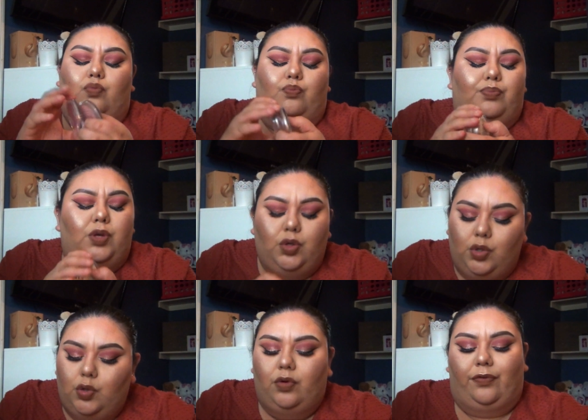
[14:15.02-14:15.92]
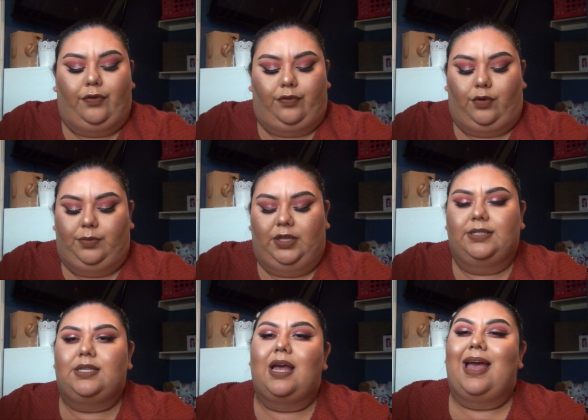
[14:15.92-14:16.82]
beautiful
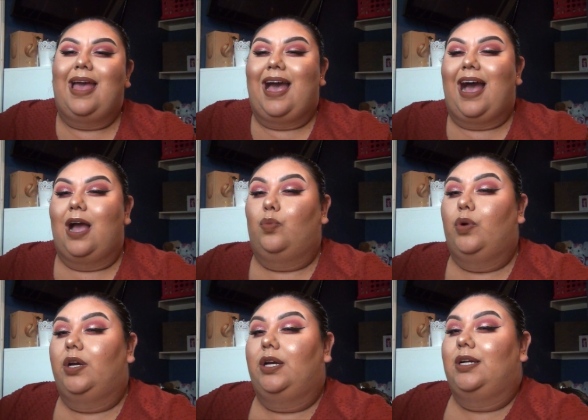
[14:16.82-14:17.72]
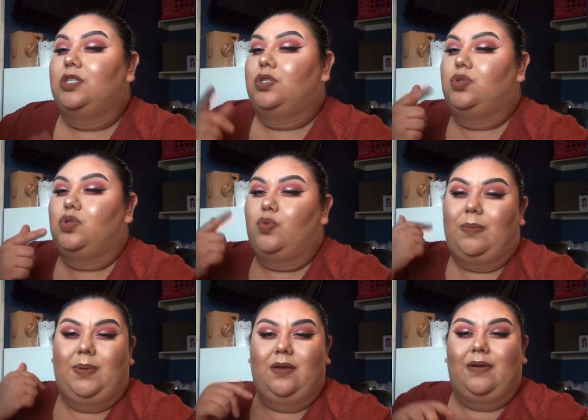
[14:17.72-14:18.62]
formulas. I'm wearing Sweet
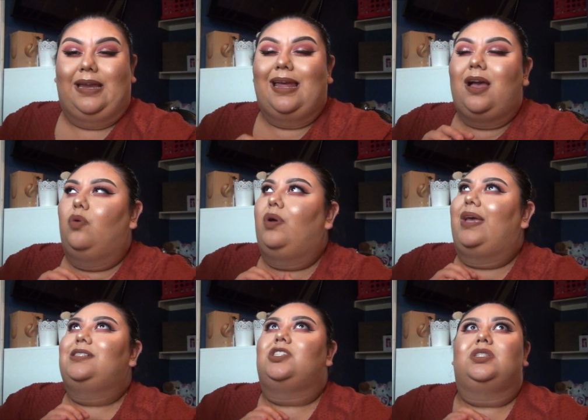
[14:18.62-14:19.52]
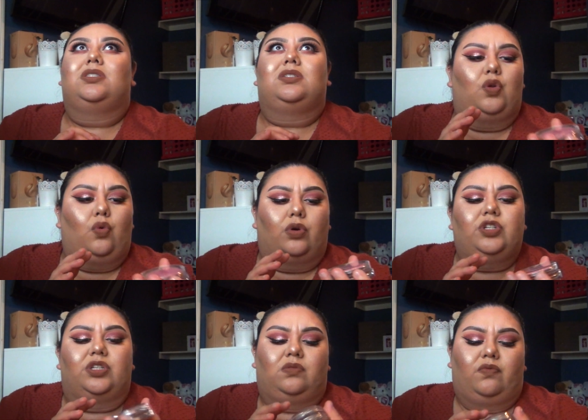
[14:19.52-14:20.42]
Pea right now. It's just
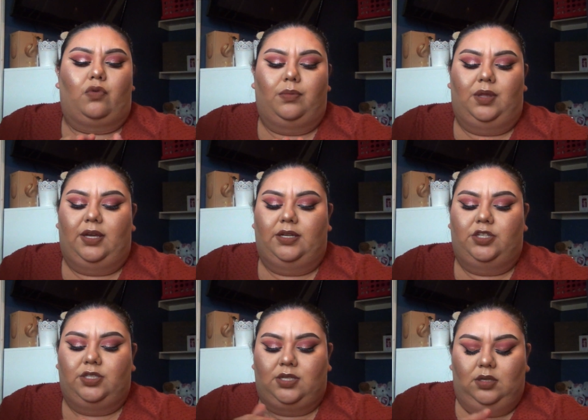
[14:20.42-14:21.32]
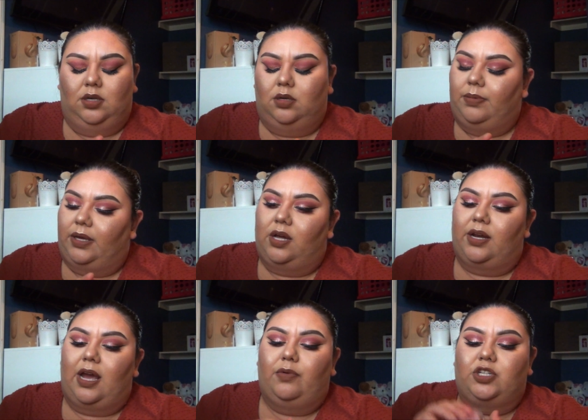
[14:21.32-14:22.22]
gorgeous formula. Oh my god.
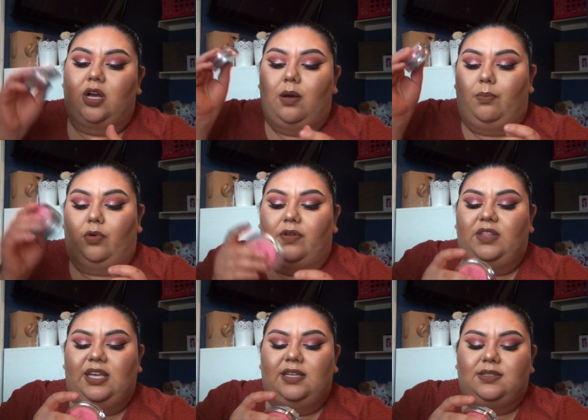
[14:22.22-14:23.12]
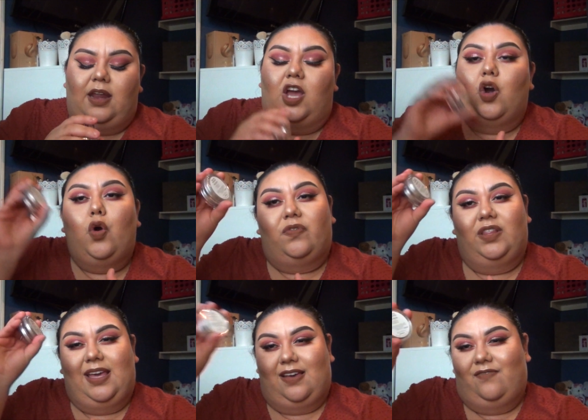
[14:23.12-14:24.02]
I wish I got more of these, and
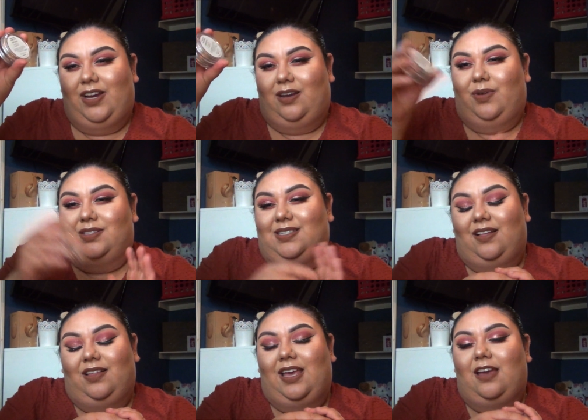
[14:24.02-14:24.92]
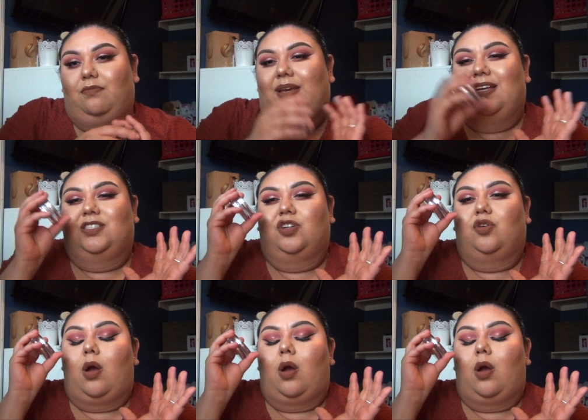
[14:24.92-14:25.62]
hopefully I can find them on sale again because they're